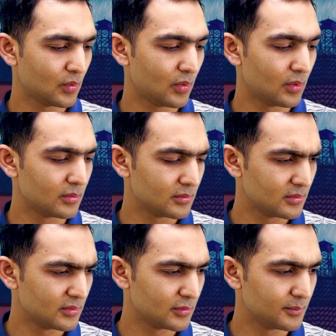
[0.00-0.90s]
Oh,
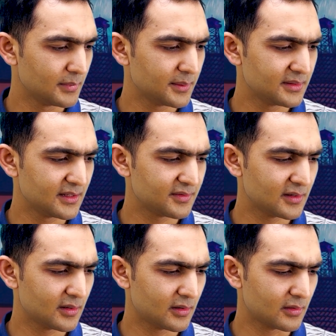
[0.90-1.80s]
maybe they say
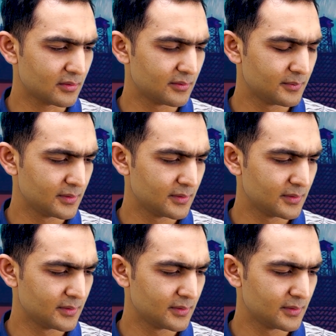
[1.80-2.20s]
heart.